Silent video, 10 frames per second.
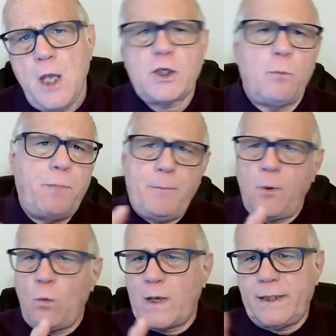So
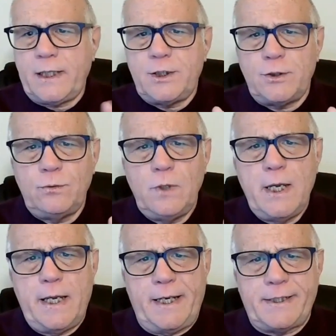people, what they do
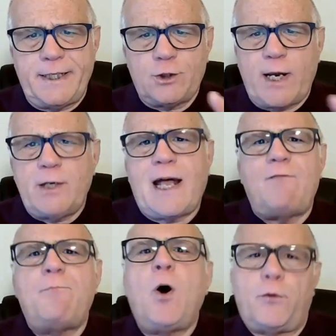is they try to
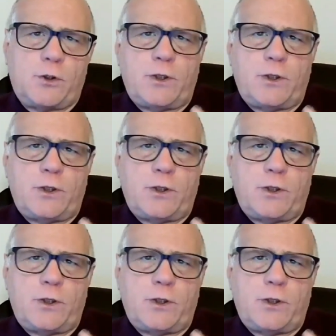have both.